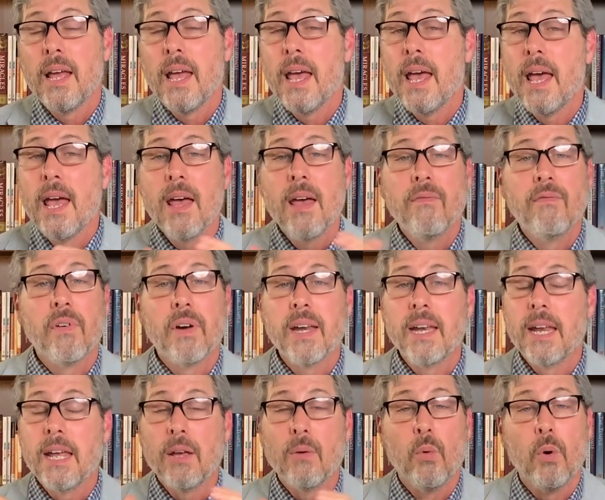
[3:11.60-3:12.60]
every
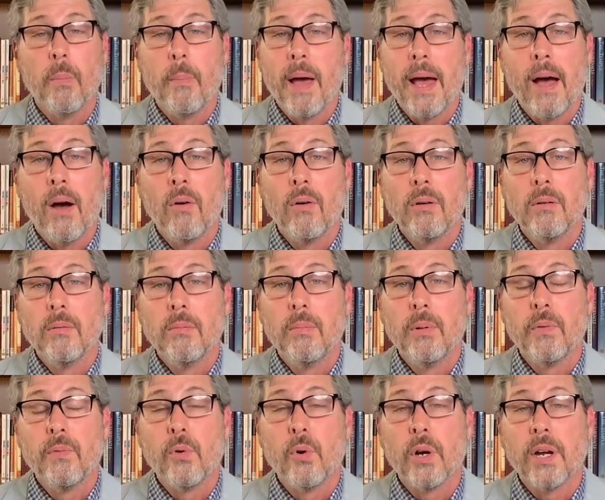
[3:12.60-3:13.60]
knee will bow
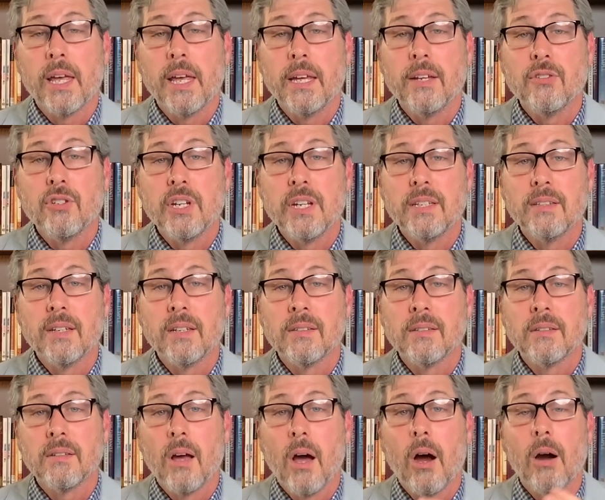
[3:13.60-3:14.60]
before King
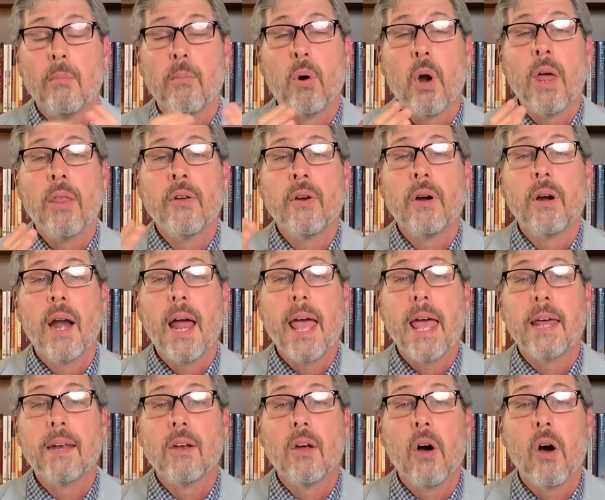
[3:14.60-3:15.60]
Jesus, our brother
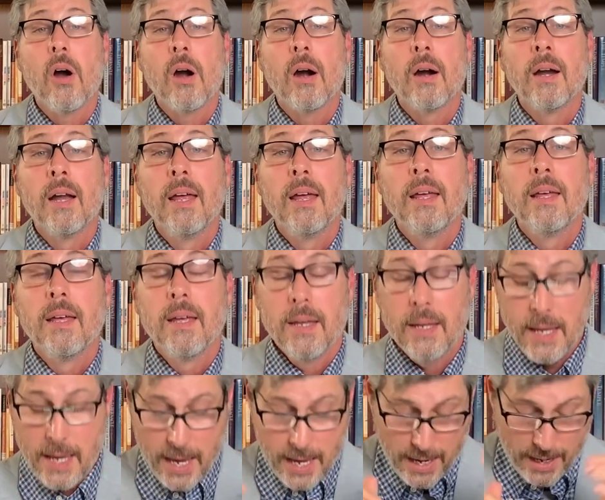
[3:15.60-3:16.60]
and our
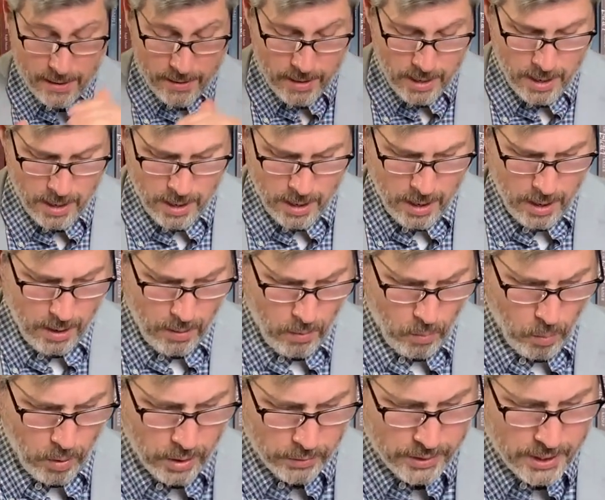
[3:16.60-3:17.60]
King.
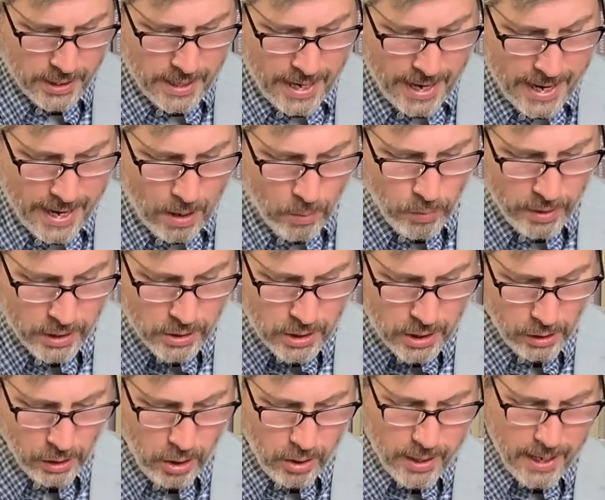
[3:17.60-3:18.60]
Well, today I want us
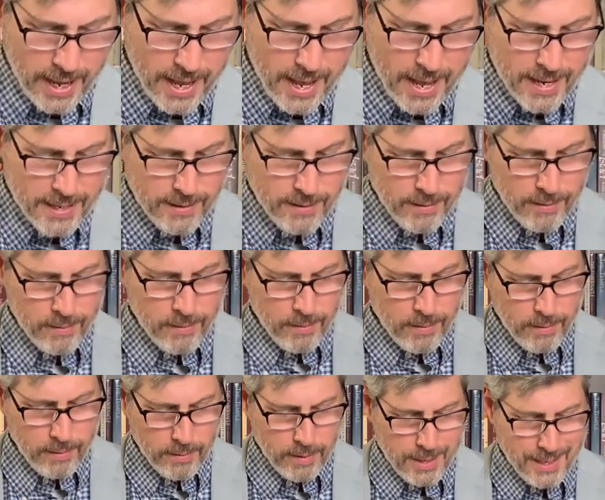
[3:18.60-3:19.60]
to look at
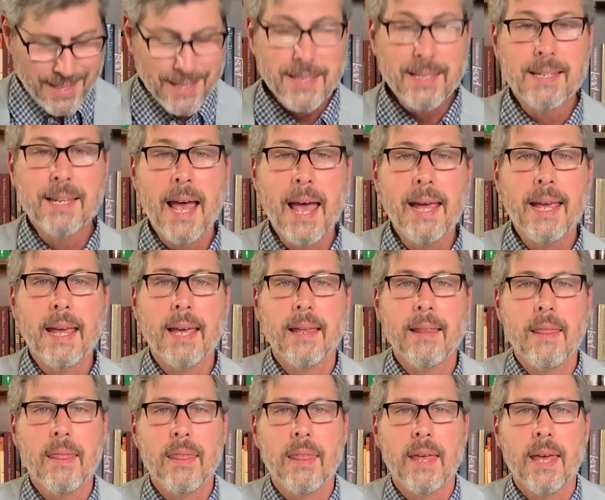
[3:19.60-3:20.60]
the
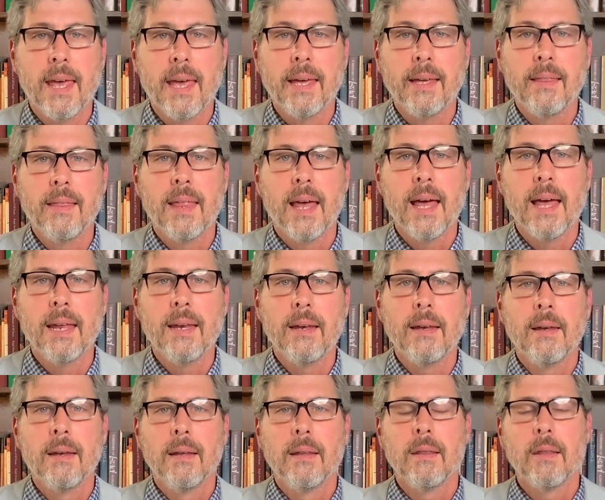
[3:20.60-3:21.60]
second thing that
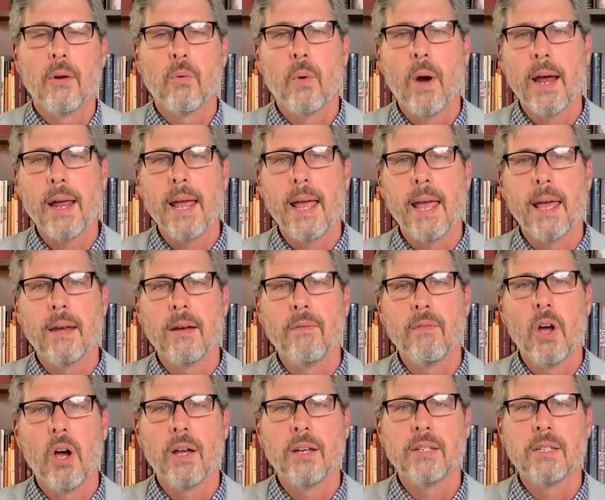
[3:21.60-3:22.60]
the right hand
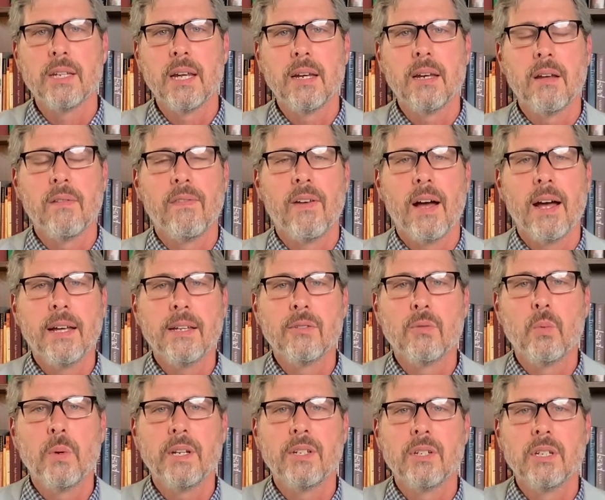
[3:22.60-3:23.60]
of God
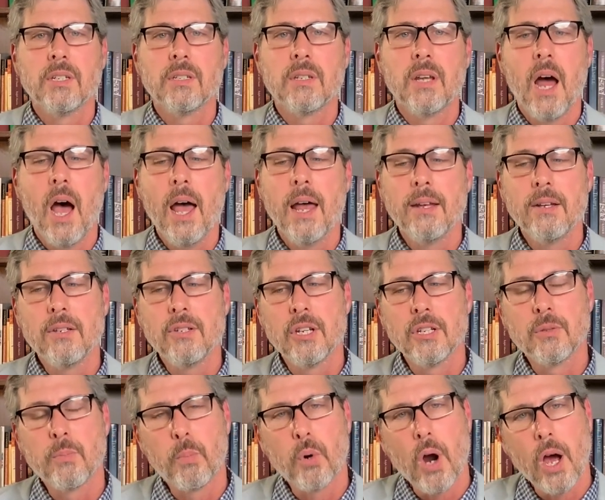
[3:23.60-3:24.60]
signifies, which is not
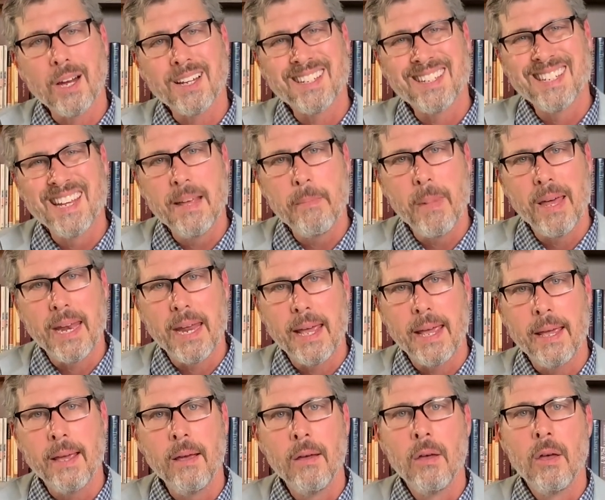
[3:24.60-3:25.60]
just
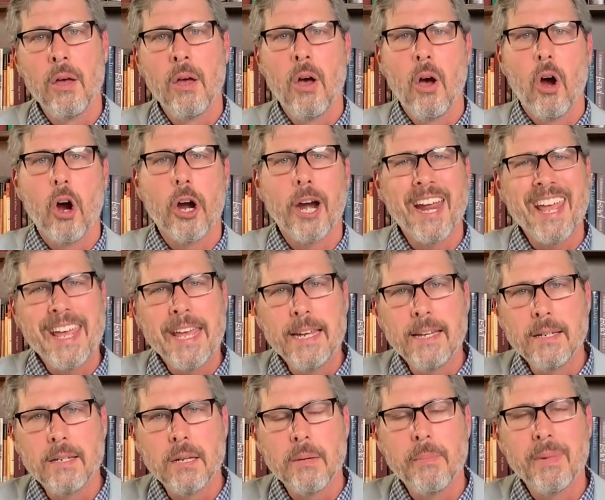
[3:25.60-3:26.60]
proximity or
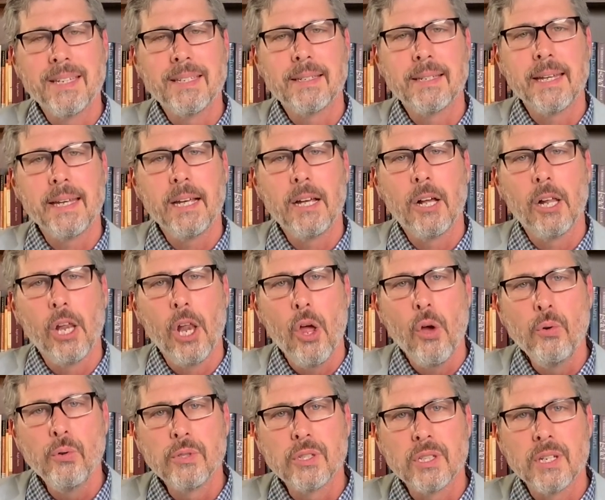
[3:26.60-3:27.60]
intimacy,
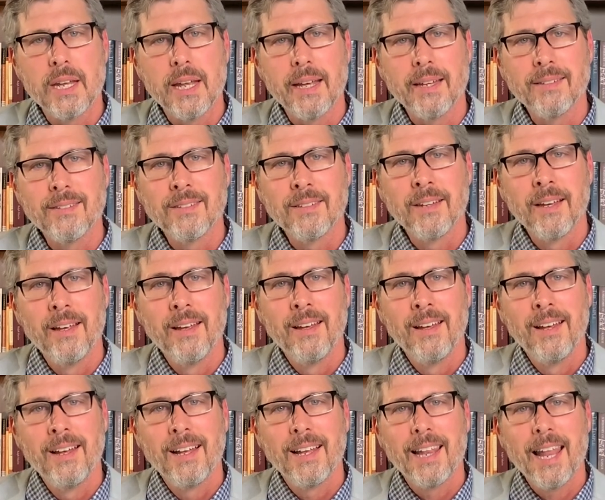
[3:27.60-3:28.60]
closeness.
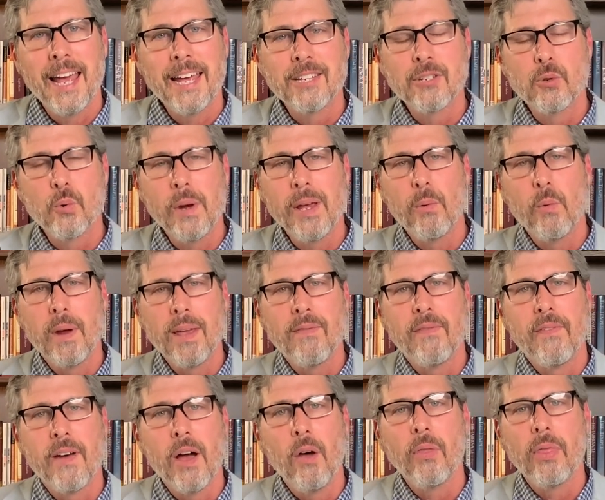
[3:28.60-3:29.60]
Last week we
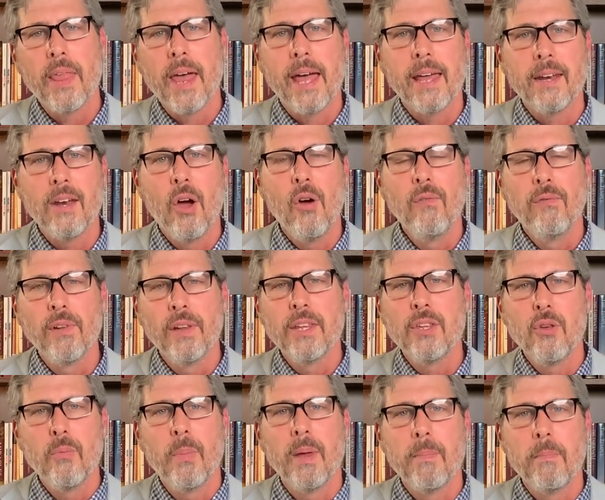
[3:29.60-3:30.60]
felt that, and
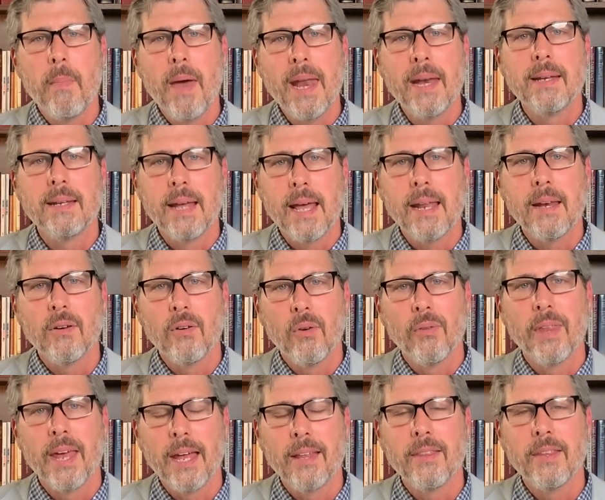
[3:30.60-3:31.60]
hopefully you've been meditating
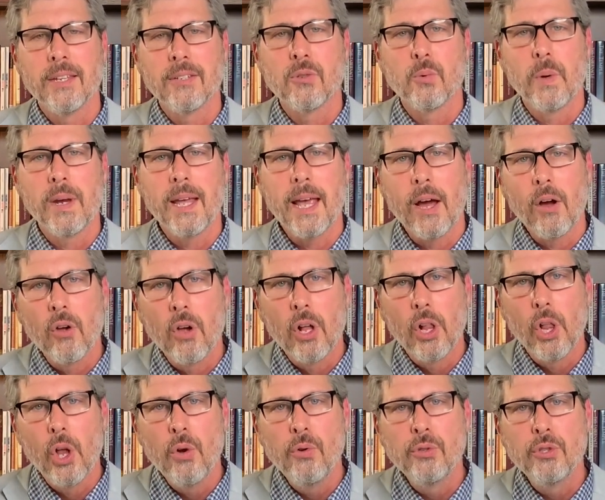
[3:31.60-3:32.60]
on that this week, how
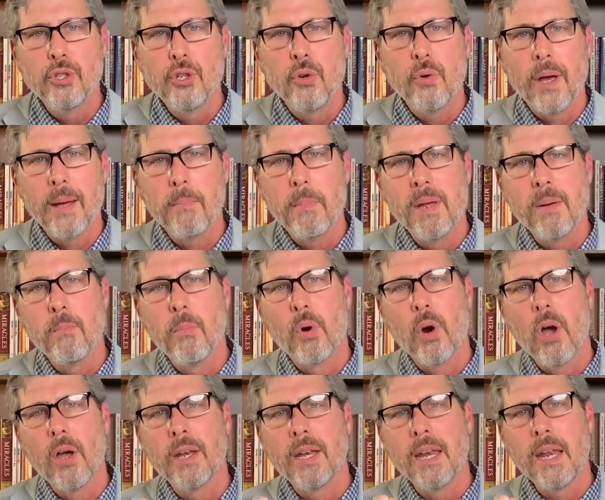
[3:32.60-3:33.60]
close you have been
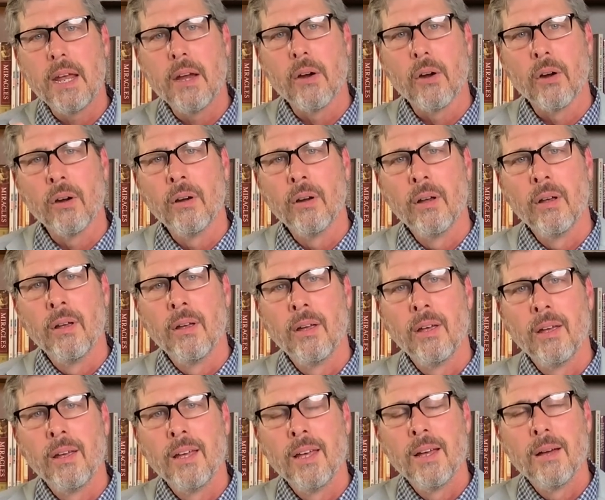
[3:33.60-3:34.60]
brought near.
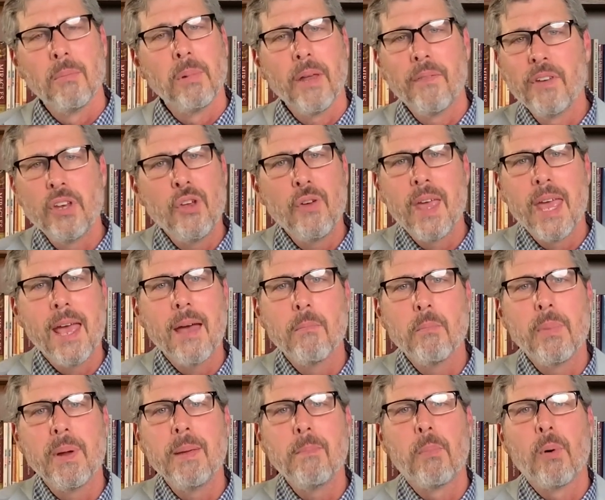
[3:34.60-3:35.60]
Beloved, you
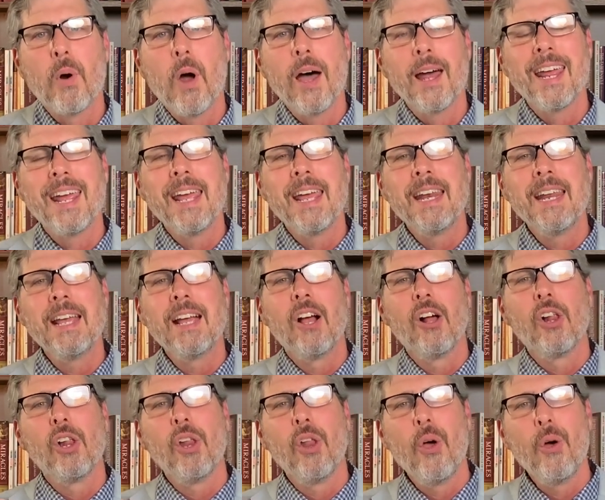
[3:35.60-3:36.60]
can't be brought any
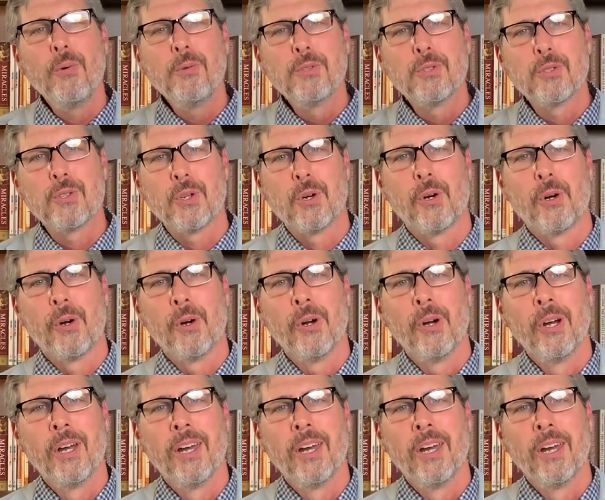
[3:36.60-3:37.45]
closer